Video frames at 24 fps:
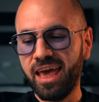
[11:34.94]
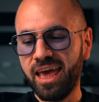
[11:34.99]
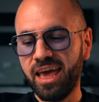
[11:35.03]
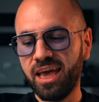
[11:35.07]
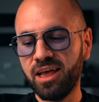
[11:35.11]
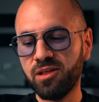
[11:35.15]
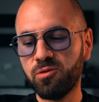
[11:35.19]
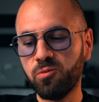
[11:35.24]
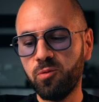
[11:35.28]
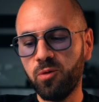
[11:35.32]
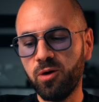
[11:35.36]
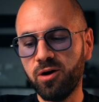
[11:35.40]

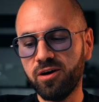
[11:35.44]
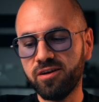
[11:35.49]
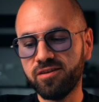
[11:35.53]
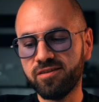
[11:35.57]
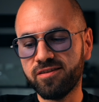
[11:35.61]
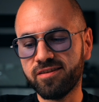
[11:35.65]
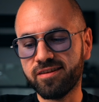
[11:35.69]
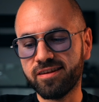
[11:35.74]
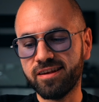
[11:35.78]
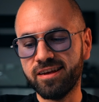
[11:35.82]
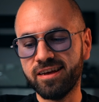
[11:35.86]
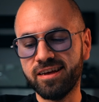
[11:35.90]
it
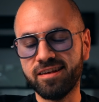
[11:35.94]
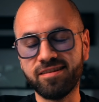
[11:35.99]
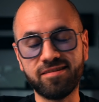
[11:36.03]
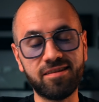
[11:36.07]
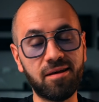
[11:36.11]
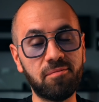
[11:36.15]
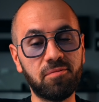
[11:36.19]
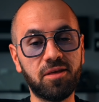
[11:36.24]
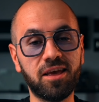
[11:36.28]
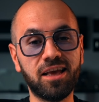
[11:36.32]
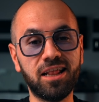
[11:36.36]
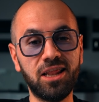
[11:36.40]
was uh,
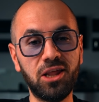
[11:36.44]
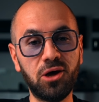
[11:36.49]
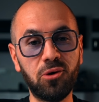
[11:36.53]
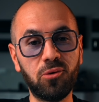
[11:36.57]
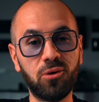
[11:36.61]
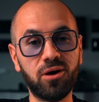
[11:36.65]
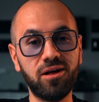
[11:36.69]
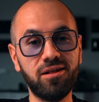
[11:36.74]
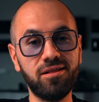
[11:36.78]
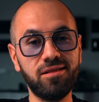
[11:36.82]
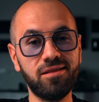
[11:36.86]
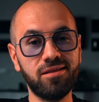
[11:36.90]
something
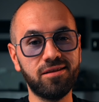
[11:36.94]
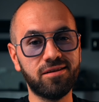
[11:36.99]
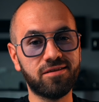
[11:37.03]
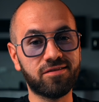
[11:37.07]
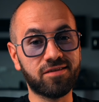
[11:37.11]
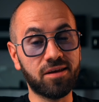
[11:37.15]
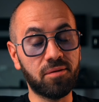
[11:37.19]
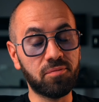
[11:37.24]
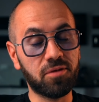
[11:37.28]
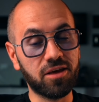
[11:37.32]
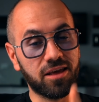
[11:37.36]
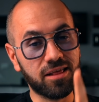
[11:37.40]
local,
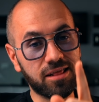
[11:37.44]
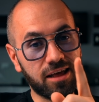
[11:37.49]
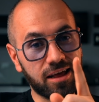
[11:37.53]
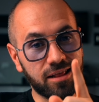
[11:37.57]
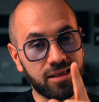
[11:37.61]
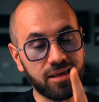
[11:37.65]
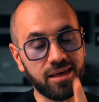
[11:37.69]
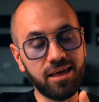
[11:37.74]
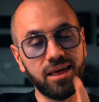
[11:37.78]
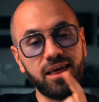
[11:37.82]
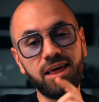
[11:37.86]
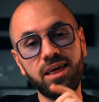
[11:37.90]
something
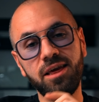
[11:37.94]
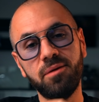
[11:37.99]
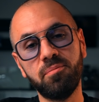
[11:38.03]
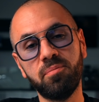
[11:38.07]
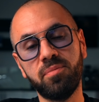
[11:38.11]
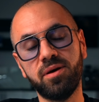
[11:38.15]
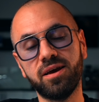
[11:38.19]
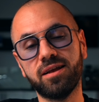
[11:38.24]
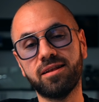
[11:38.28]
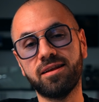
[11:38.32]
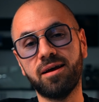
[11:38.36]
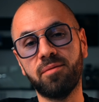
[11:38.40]
that he
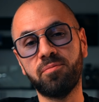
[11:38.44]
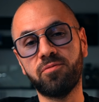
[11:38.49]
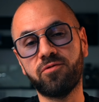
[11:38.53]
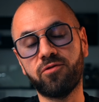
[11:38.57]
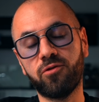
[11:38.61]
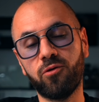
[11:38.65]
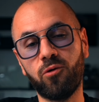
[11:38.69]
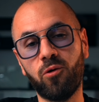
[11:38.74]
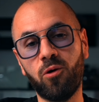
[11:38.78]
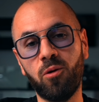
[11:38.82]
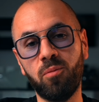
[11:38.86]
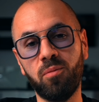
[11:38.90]
picked up
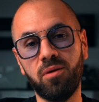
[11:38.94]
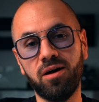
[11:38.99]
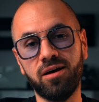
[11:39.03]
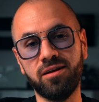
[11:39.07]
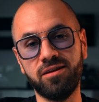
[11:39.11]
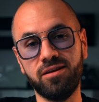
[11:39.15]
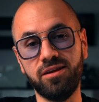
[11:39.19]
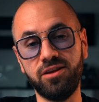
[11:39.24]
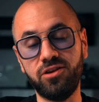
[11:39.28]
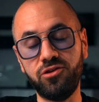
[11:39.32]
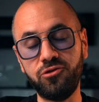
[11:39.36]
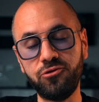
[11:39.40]
from uh,
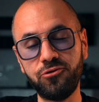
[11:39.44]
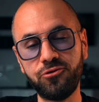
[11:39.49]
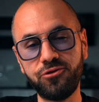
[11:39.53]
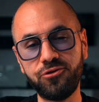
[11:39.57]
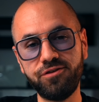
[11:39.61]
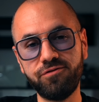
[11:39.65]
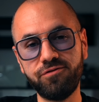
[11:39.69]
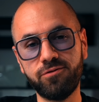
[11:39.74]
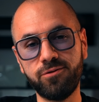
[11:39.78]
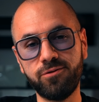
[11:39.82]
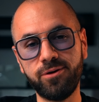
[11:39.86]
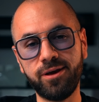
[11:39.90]
the
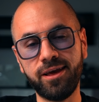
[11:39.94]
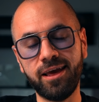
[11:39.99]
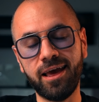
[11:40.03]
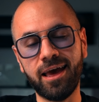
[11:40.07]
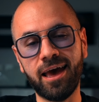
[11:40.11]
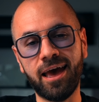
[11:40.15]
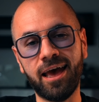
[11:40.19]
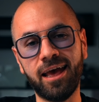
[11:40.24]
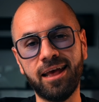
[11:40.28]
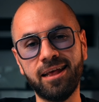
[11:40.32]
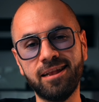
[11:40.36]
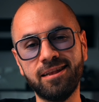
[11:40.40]
duty free
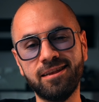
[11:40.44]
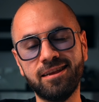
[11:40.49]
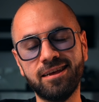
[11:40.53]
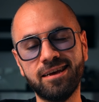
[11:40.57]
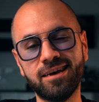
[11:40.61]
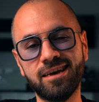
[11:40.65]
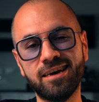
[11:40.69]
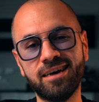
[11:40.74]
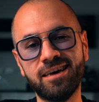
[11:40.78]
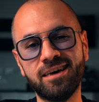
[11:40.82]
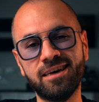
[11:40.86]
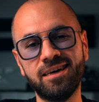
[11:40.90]
and
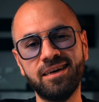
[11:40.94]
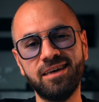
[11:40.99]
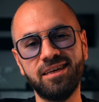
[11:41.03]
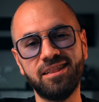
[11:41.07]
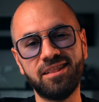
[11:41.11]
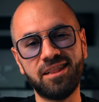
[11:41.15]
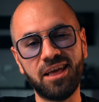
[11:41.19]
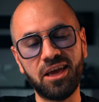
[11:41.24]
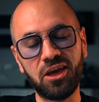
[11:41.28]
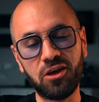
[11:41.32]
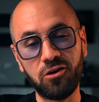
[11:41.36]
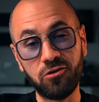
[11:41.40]
uh,
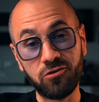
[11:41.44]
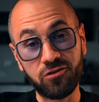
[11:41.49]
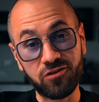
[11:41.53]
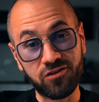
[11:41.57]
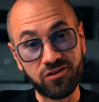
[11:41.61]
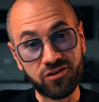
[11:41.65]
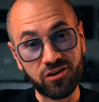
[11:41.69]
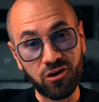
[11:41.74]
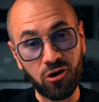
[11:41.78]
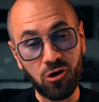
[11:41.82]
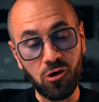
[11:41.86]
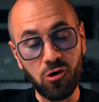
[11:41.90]
Thank you
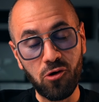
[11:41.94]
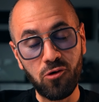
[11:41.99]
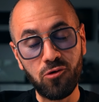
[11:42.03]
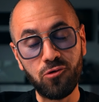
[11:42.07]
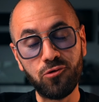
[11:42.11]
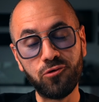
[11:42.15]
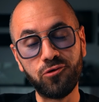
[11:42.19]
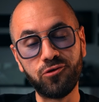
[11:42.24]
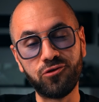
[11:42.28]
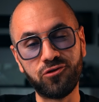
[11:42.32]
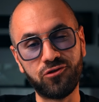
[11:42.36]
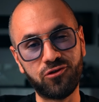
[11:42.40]
so,
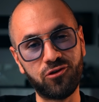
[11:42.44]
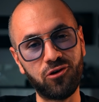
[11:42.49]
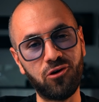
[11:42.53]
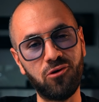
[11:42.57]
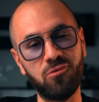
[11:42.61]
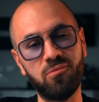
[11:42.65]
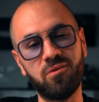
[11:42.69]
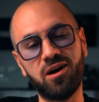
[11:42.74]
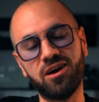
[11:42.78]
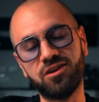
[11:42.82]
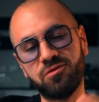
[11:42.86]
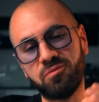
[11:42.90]
so
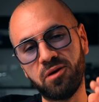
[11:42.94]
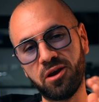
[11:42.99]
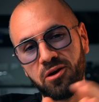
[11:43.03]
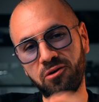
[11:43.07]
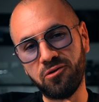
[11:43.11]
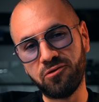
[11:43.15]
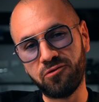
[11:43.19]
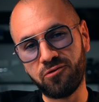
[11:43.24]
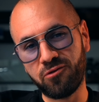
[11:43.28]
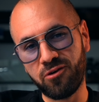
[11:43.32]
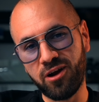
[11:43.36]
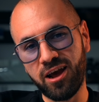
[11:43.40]
much, my
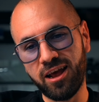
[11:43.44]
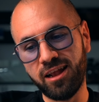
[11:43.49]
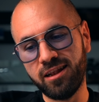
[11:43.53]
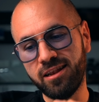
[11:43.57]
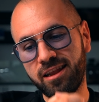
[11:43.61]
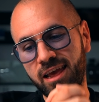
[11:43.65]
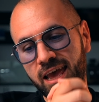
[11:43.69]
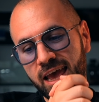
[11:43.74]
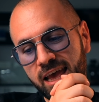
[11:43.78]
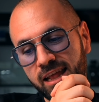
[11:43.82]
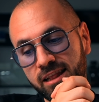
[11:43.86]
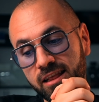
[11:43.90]
good friend.
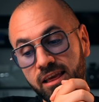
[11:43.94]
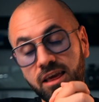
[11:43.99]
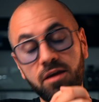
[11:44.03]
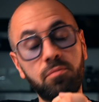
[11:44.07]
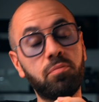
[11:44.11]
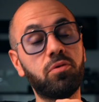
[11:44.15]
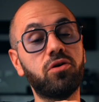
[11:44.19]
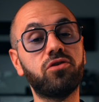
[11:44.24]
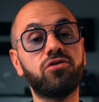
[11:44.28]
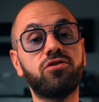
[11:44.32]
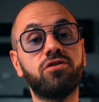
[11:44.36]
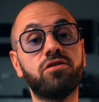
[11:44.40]
And he
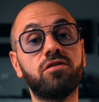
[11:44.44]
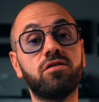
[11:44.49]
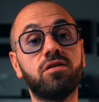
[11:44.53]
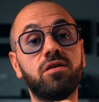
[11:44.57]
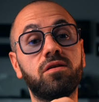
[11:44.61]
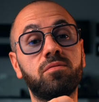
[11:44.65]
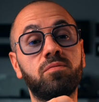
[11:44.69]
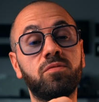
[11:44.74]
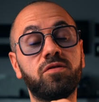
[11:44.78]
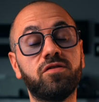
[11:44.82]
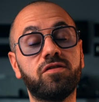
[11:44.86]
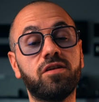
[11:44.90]
purchased
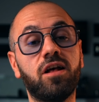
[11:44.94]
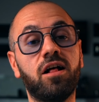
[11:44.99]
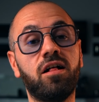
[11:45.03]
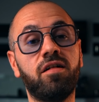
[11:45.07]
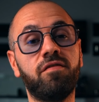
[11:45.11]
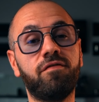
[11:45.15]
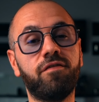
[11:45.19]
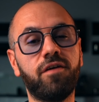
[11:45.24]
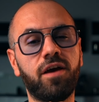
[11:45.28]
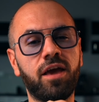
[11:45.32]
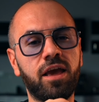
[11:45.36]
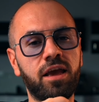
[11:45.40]

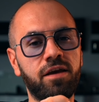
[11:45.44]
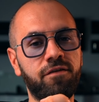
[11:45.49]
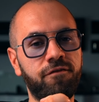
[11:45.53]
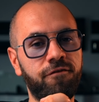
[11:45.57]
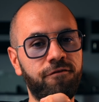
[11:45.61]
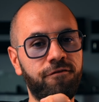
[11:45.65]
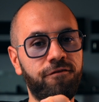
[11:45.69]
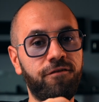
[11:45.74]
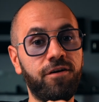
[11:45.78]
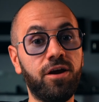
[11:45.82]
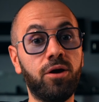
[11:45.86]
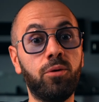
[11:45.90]
himself a
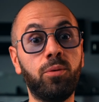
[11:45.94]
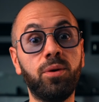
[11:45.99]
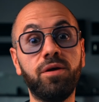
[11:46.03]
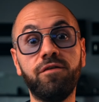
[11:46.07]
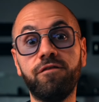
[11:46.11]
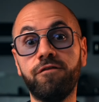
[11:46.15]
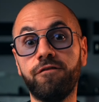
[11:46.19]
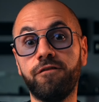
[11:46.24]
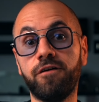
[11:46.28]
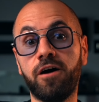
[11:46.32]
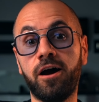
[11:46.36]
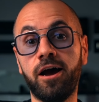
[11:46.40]
very
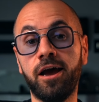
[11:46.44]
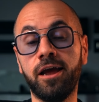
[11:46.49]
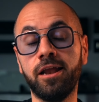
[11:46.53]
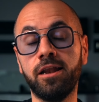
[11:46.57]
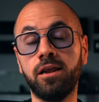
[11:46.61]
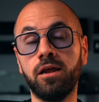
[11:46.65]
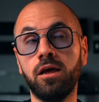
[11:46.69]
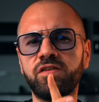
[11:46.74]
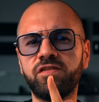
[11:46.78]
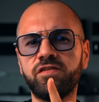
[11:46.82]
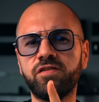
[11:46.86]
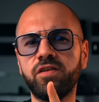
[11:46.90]
fine
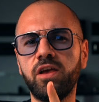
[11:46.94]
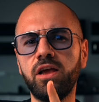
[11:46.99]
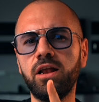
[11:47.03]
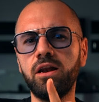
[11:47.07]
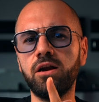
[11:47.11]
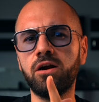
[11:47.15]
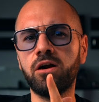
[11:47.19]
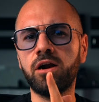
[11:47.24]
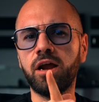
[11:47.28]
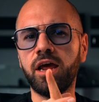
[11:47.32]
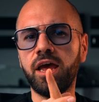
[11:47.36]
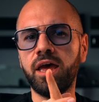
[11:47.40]

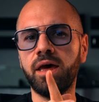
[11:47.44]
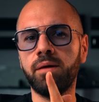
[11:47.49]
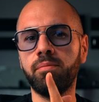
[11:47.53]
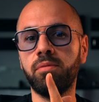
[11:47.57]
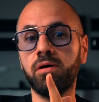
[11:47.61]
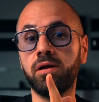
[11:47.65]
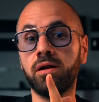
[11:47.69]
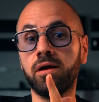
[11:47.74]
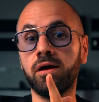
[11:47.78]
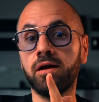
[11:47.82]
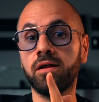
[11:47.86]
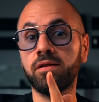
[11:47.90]
sailor
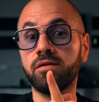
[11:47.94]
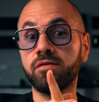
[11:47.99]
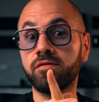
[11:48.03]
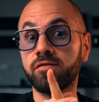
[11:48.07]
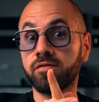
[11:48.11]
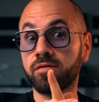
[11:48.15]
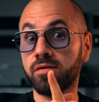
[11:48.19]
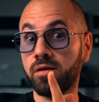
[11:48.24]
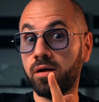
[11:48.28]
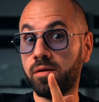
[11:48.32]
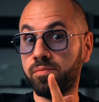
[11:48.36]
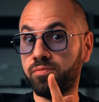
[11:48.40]
ebonite
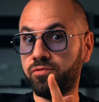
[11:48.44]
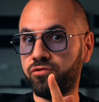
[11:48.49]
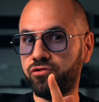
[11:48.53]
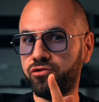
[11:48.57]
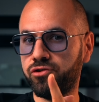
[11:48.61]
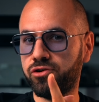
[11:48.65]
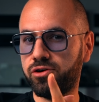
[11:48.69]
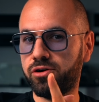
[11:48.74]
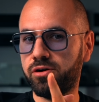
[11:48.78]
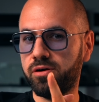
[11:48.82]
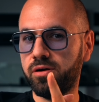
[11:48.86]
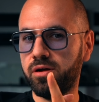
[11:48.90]

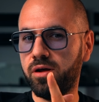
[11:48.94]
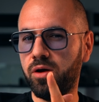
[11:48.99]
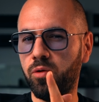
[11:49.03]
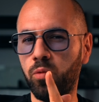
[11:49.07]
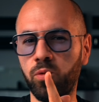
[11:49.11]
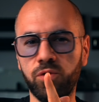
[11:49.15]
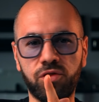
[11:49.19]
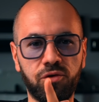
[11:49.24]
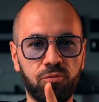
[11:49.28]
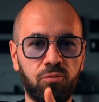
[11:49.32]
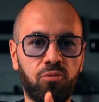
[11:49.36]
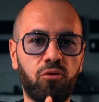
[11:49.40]
sculpture
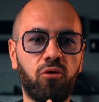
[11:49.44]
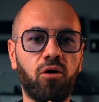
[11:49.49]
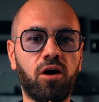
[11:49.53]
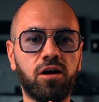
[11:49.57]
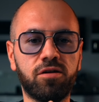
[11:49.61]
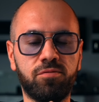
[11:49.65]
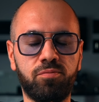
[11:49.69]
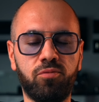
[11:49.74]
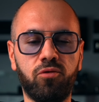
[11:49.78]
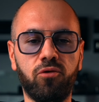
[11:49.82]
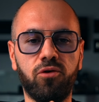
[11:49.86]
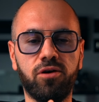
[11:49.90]
with a
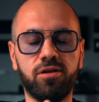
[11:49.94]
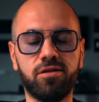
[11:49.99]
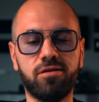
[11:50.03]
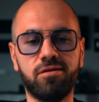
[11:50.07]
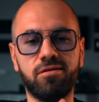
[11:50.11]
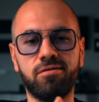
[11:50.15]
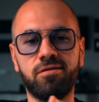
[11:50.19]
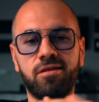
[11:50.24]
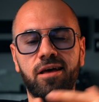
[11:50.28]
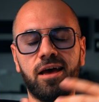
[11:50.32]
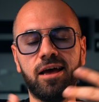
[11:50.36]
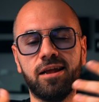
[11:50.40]
broad point
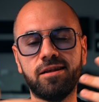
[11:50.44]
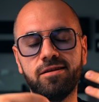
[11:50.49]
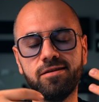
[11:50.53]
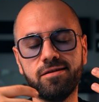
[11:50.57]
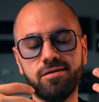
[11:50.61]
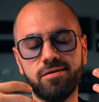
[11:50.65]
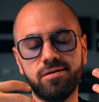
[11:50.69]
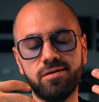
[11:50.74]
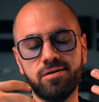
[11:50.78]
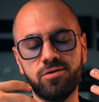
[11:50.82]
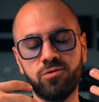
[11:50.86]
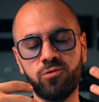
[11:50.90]
that
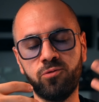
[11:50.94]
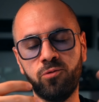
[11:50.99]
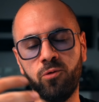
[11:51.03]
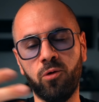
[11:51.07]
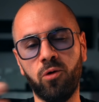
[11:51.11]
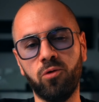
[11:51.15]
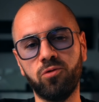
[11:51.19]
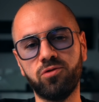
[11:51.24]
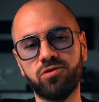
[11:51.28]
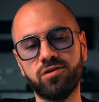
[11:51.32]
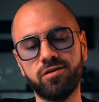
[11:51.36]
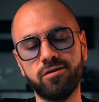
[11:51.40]

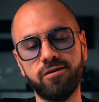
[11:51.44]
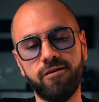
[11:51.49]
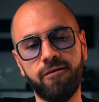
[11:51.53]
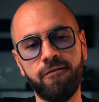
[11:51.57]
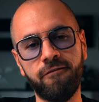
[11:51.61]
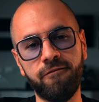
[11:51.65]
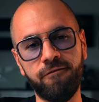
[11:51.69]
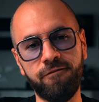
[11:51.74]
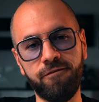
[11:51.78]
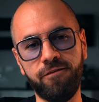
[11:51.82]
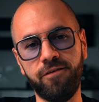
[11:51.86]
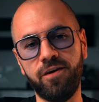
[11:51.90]
wrote
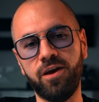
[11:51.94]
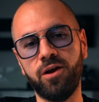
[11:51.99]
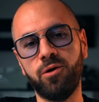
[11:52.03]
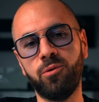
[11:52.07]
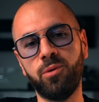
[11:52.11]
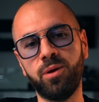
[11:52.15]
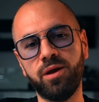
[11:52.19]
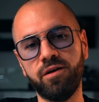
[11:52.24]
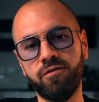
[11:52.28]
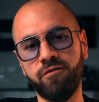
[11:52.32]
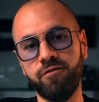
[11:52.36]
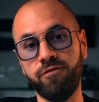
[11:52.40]

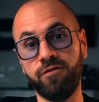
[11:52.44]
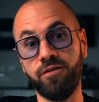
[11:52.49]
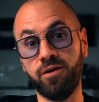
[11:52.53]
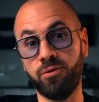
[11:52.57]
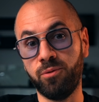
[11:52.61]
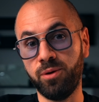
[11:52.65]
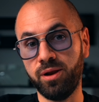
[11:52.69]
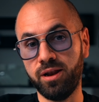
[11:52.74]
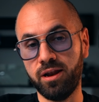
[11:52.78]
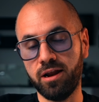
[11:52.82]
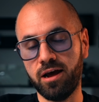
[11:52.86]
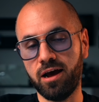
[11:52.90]
very,
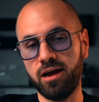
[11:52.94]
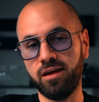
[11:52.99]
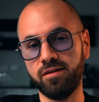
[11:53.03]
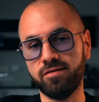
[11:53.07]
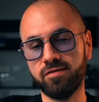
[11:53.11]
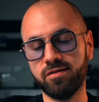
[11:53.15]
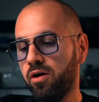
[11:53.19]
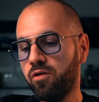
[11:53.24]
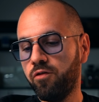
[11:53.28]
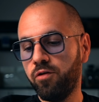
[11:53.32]
very nice.